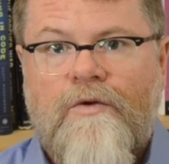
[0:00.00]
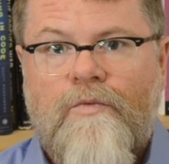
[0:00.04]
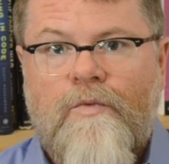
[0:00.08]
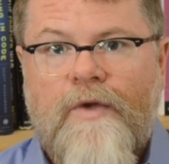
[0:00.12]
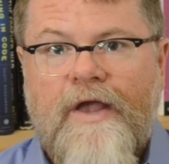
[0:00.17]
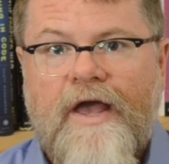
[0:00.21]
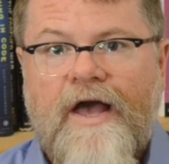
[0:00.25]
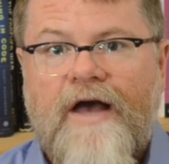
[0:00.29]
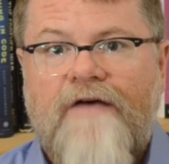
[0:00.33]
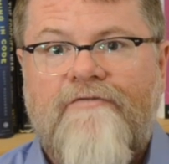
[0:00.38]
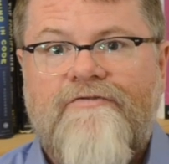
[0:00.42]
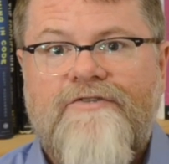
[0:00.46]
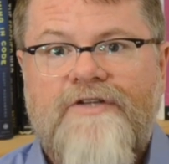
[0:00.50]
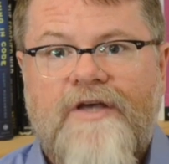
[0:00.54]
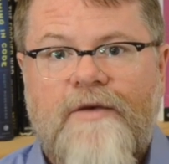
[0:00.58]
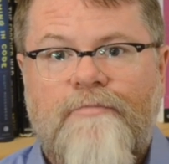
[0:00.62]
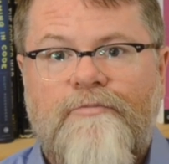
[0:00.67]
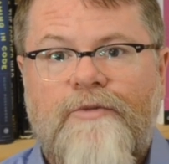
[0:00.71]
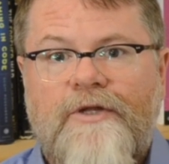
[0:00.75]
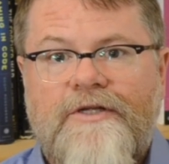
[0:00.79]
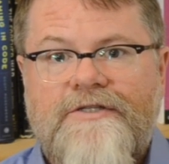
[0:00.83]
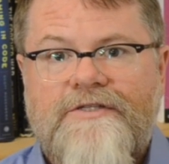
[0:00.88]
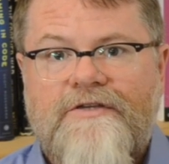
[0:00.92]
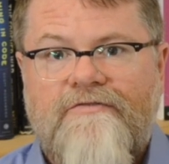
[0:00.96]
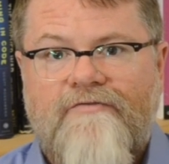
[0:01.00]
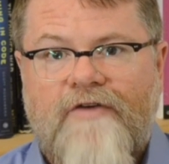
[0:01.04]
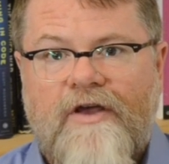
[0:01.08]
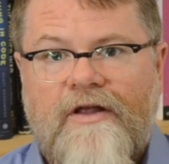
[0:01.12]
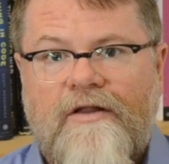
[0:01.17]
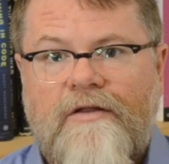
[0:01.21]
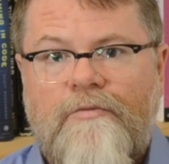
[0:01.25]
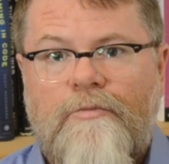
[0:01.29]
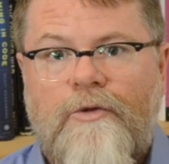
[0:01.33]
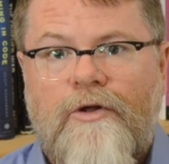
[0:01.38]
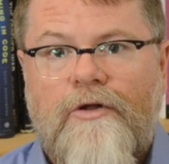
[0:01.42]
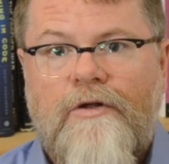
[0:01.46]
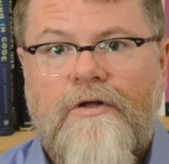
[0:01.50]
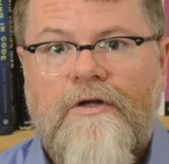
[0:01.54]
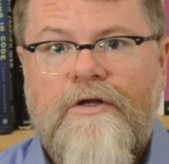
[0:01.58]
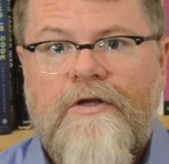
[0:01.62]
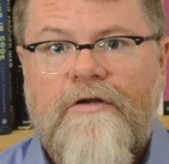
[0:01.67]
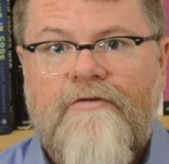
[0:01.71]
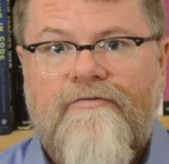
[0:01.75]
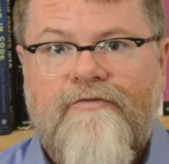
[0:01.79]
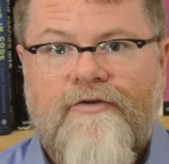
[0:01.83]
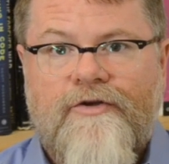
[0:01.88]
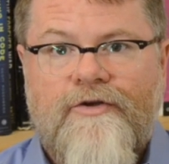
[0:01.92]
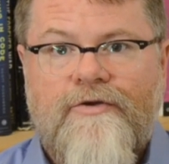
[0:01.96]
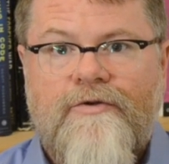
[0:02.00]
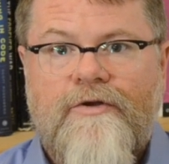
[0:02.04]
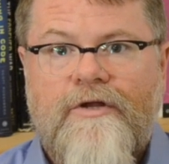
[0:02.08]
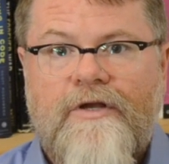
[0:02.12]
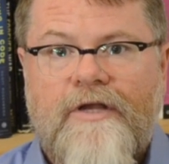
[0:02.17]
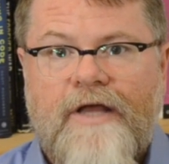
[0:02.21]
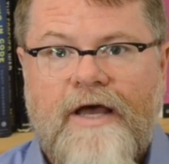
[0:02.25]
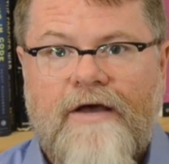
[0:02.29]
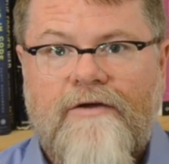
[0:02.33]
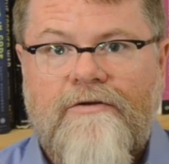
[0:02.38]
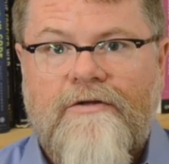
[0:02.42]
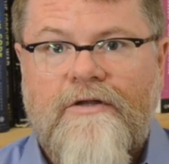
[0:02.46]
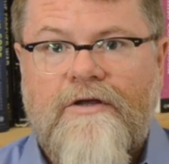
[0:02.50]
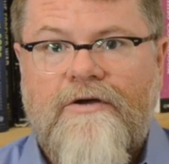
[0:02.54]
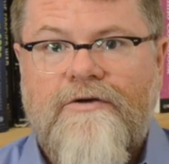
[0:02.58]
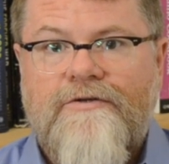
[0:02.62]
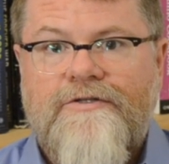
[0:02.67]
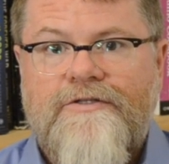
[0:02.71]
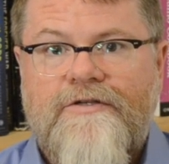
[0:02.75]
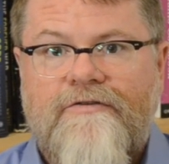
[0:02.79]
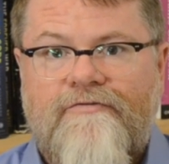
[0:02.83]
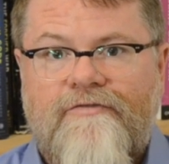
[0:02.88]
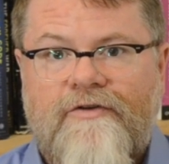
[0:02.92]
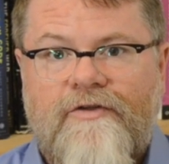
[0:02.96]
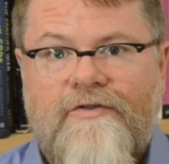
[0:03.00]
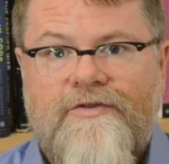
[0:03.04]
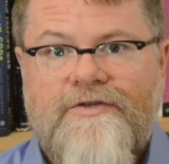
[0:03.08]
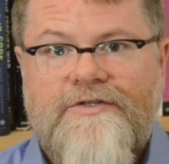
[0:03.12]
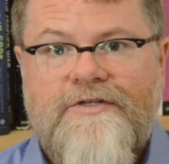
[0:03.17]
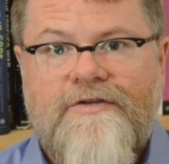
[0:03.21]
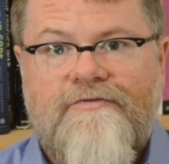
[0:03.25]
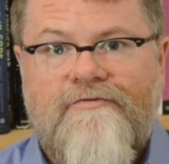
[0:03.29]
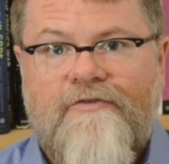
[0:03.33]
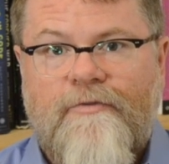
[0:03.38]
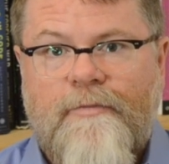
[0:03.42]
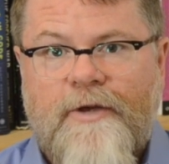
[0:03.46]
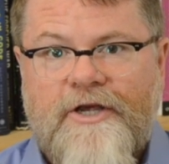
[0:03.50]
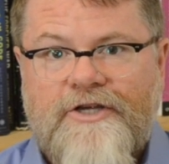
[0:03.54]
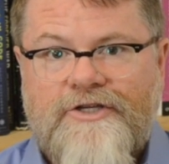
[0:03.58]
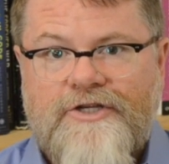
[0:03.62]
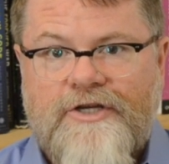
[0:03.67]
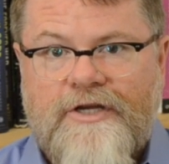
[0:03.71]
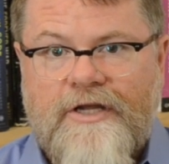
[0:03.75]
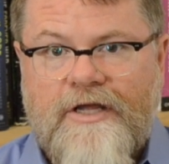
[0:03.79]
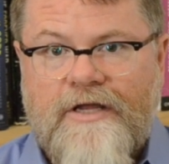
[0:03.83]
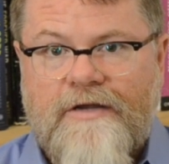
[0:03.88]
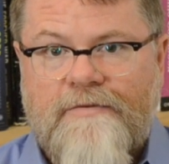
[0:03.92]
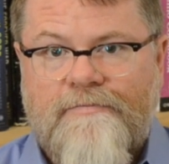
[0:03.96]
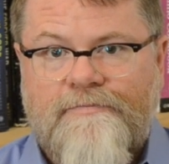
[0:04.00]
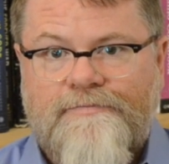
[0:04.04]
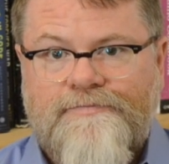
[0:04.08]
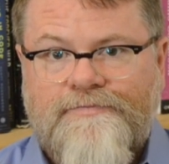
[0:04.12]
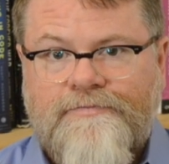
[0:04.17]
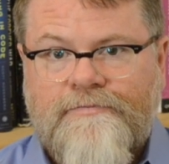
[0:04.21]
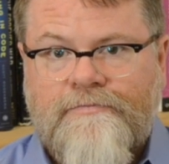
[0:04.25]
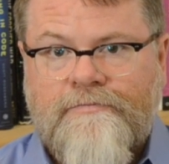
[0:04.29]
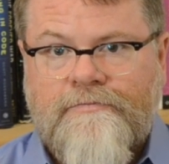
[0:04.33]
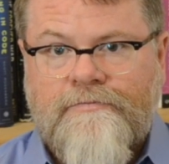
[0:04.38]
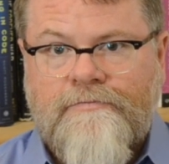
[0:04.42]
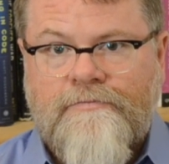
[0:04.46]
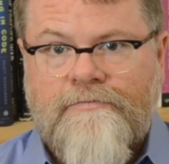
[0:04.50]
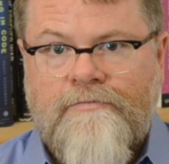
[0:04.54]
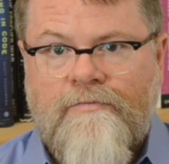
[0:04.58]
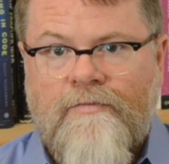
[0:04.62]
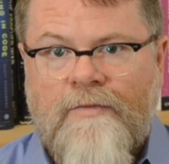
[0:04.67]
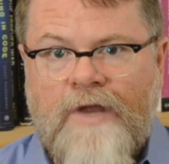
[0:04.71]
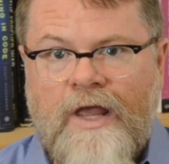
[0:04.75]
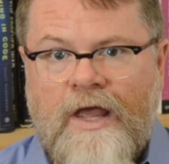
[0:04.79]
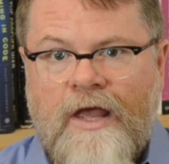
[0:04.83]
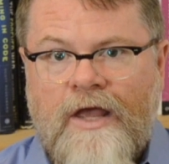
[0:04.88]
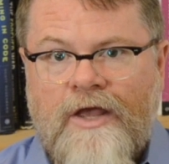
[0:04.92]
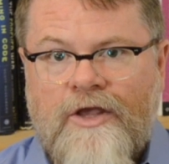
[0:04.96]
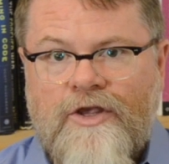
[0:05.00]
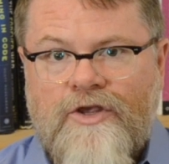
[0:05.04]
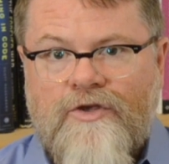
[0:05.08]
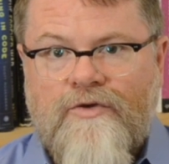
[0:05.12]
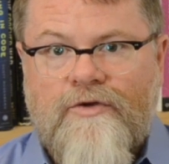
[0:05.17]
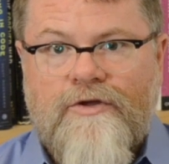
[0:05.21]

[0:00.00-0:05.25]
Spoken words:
We have templates available for you to download to fill this information in.